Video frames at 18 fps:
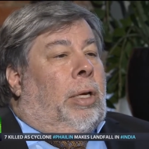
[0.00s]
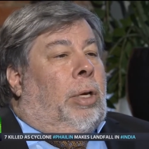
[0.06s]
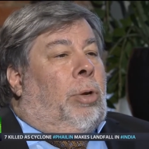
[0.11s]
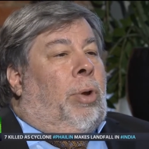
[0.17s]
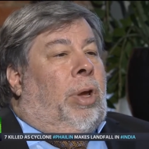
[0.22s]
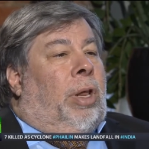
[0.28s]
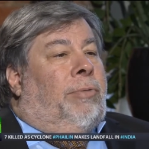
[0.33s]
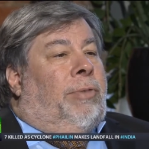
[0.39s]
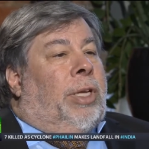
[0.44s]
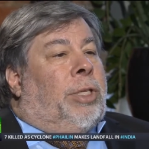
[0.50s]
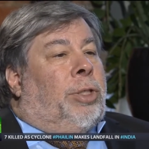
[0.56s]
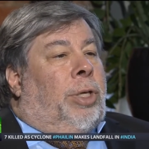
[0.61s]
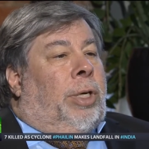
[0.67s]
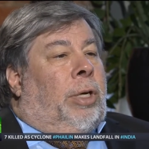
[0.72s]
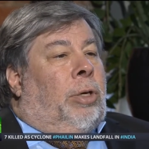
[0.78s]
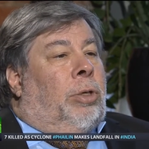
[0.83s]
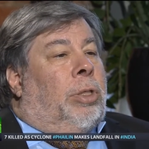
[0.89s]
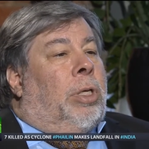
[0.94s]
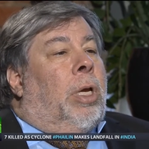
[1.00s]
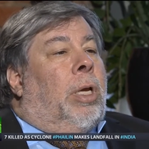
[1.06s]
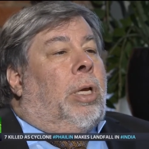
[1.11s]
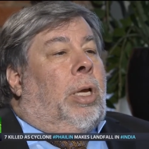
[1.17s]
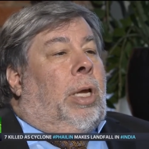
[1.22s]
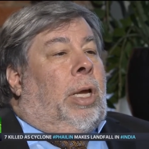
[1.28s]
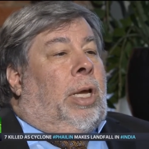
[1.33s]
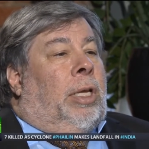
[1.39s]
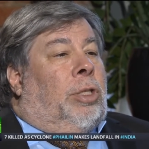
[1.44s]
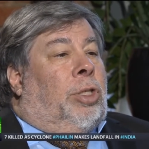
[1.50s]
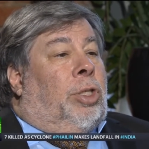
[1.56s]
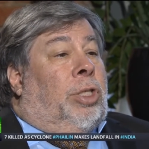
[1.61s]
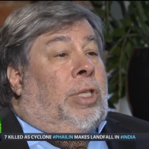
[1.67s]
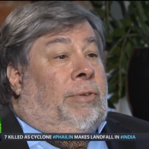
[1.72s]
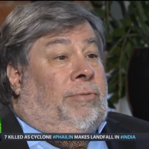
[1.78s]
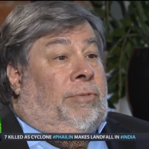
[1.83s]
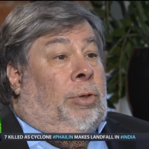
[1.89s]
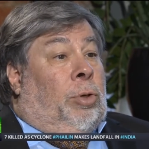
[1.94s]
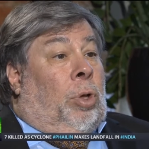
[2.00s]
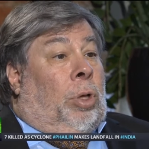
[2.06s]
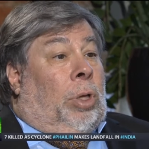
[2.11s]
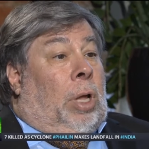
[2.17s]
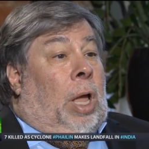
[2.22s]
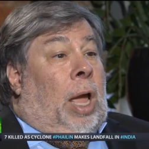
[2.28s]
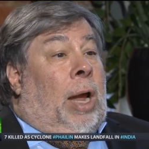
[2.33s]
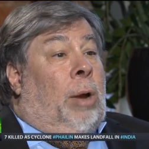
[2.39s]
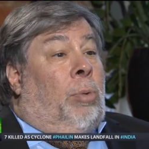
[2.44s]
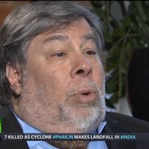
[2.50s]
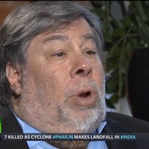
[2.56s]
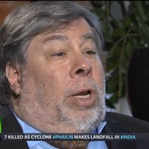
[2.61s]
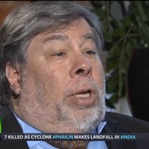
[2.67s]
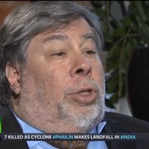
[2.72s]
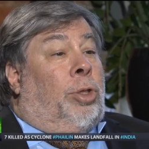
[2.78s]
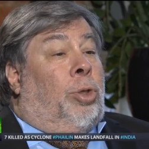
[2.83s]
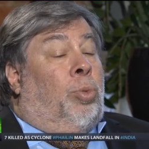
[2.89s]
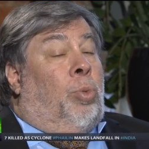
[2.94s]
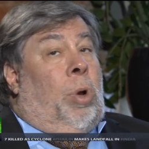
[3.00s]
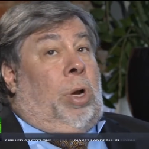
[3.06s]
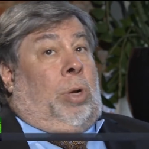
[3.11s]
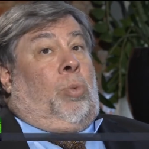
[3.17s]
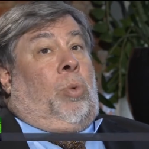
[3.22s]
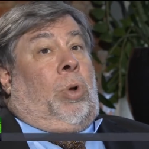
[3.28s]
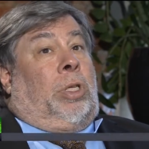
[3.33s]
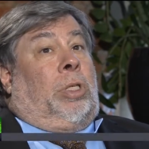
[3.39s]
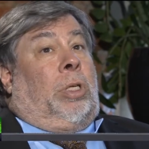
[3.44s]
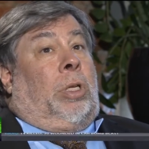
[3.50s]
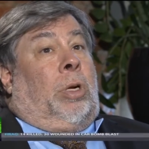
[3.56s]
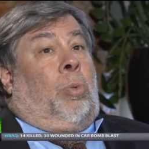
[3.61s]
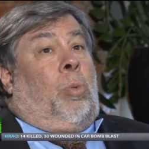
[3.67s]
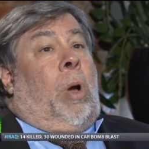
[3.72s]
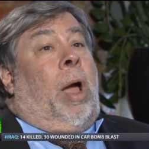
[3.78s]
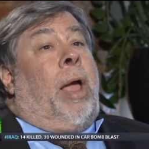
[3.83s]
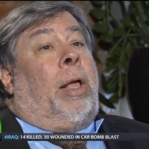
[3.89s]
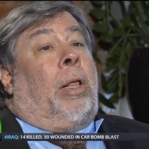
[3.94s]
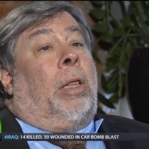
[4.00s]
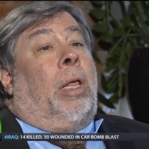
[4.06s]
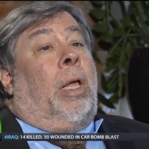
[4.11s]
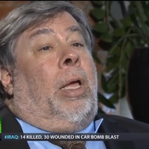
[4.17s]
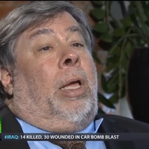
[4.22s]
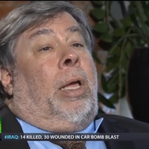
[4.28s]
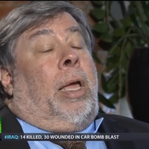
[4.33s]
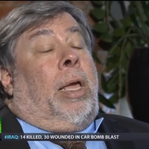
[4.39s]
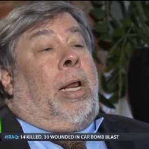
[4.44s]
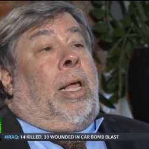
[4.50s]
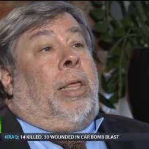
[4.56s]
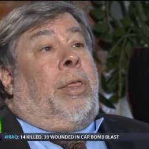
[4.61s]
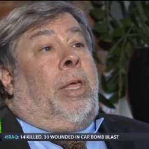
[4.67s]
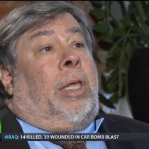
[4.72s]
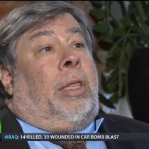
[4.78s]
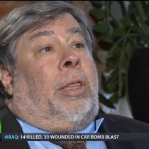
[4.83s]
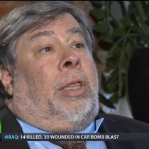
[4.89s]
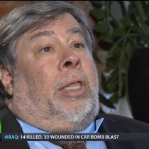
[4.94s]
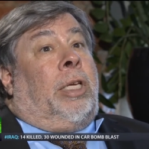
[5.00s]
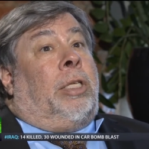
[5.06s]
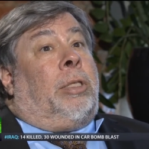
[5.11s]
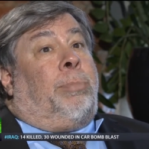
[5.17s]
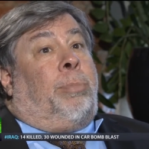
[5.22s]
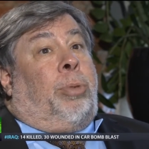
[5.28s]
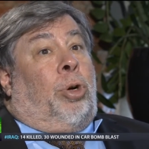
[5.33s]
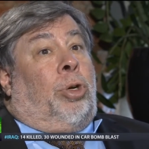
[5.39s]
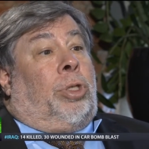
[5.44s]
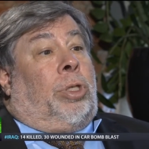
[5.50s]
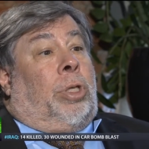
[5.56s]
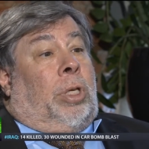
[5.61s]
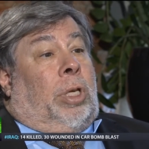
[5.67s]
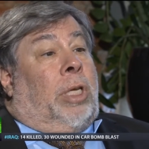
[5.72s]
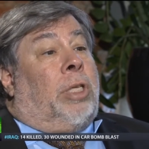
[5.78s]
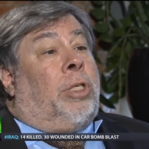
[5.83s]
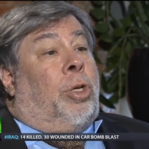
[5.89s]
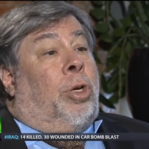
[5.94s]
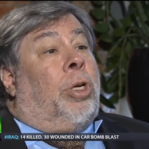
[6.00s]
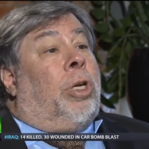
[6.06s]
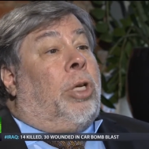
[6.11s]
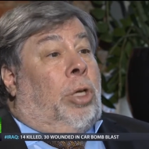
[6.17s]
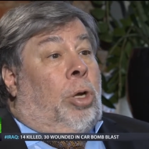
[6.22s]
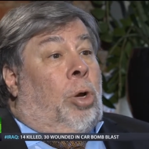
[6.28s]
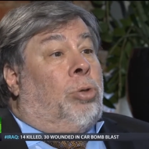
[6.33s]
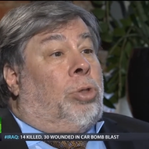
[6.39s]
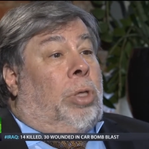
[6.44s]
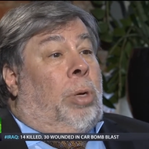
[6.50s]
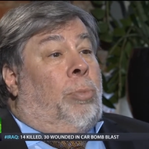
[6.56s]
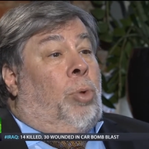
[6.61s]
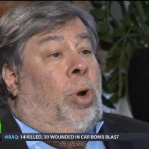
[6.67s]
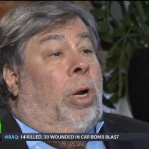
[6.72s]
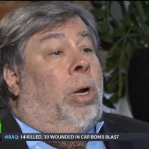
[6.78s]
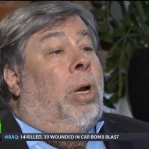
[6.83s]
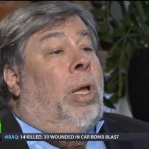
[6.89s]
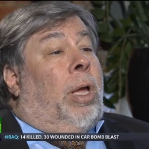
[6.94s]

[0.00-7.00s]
creative engineers? It's difficult. I run into one once in a while, and I think this person is going to go somewhere